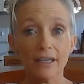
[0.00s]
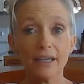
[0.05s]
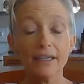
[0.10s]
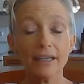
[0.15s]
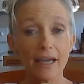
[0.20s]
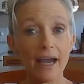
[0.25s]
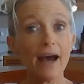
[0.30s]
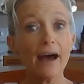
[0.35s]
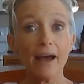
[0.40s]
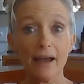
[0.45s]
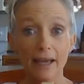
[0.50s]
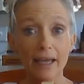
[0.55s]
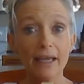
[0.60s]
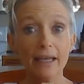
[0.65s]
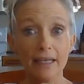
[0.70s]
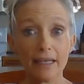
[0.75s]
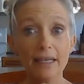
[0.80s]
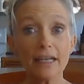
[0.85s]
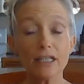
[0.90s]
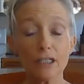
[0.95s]
Yeah,
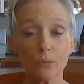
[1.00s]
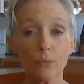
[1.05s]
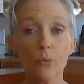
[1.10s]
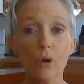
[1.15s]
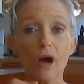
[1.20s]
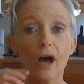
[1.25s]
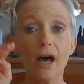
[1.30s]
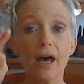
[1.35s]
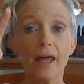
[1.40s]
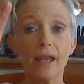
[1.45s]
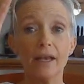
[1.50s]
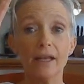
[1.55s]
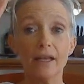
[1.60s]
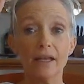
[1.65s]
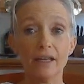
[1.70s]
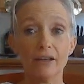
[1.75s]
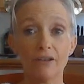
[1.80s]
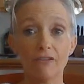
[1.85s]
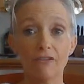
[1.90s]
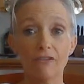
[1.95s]
it needs 1.
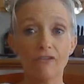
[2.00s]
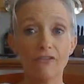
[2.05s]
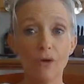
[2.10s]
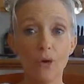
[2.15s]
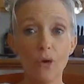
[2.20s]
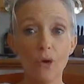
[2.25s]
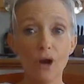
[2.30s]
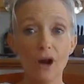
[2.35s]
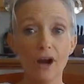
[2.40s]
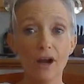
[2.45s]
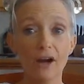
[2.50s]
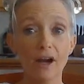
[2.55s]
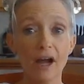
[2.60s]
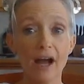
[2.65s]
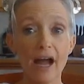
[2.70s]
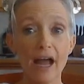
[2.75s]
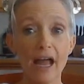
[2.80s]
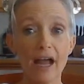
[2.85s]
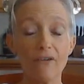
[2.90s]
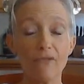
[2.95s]
4,
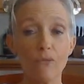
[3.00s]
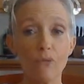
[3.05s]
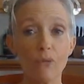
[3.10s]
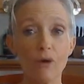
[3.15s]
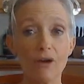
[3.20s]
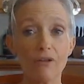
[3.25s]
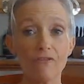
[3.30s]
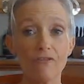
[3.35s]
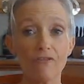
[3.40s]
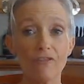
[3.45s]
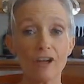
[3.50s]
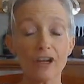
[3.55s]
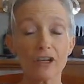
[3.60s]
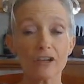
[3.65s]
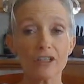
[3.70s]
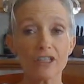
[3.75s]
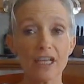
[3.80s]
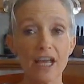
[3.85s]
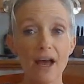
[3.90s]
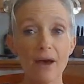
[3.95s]
I have 1 finger
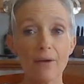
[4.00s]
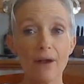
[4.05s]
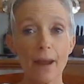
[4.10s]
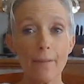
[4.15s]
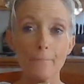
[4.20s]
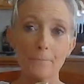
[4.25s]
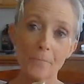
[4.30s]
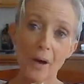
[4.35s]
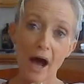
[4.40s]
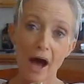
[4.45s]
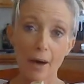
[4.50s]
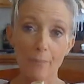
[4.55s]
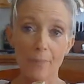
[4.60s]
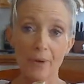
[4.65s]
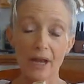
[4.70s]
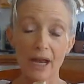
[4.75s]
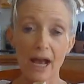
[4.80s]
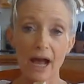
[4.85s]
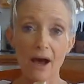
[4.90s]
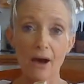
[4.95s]
down, I pop
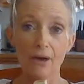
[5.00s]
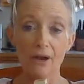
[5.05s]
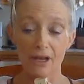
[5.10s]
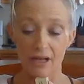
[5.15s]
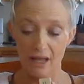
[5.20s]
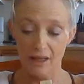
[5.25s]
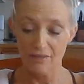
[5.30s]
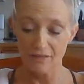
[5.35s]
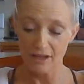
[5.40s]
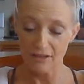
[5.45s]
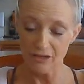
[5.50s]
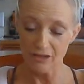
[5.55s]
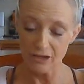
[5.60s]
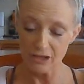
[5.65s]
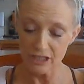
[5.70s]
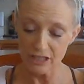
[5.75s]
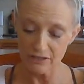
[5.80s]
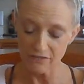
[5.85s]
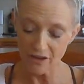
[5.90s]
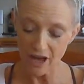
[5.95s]
it out, and then
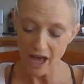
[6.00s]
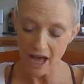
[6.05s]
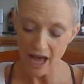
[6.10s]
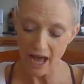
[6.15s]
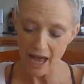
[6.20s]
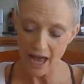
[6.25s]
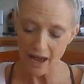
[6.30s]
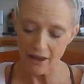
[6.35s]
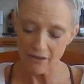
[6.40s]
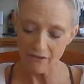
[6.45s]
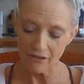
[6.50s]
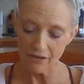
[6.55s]
there's 5.